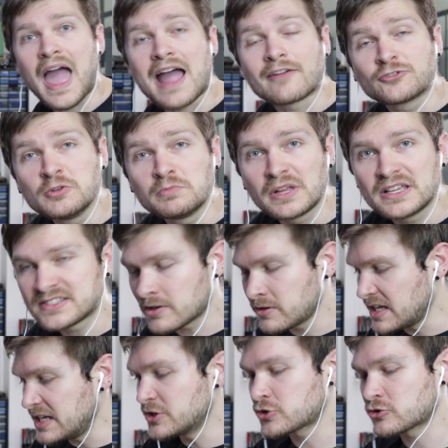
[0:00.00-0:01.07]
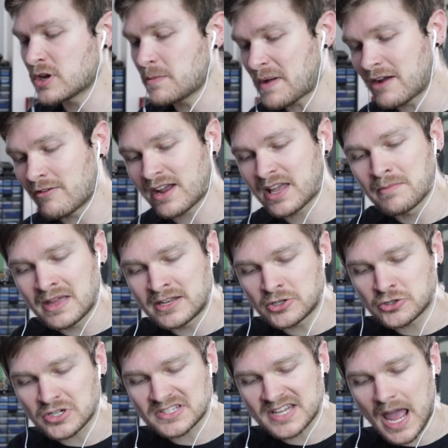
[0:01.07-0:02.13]
After you place down each strip, I
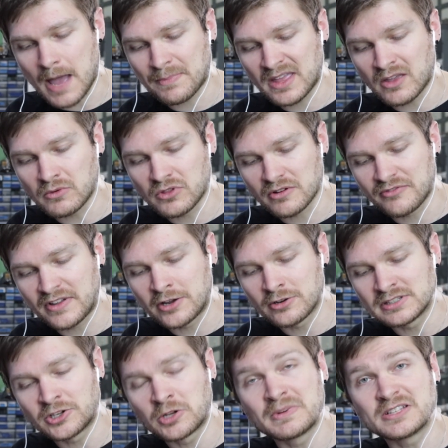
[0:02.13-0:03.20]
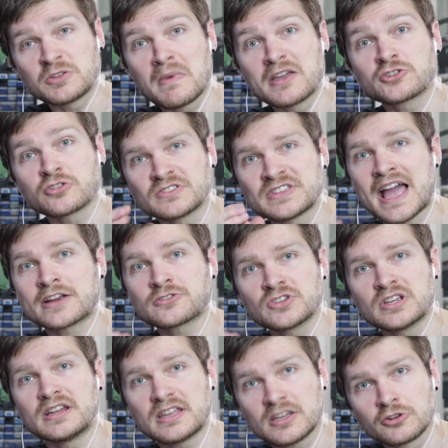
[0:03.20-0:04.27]
recommend just tapping it with your finger a little bit to make sure it's
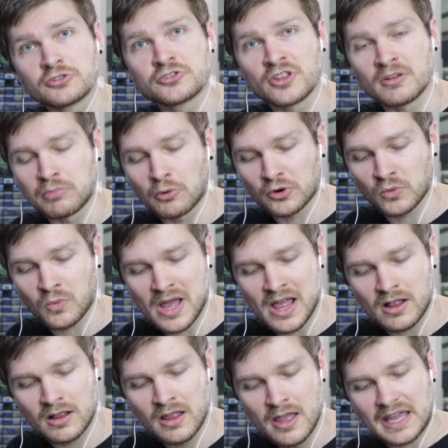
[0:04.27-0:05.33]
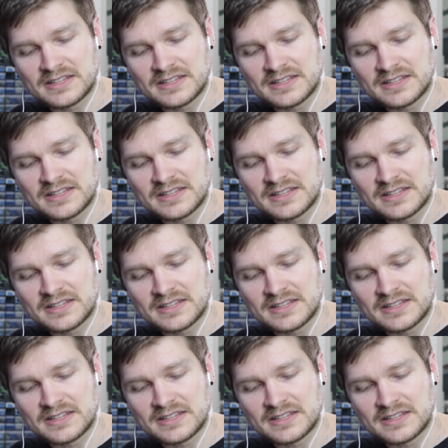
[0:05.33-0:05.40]
actually adhered to the board well.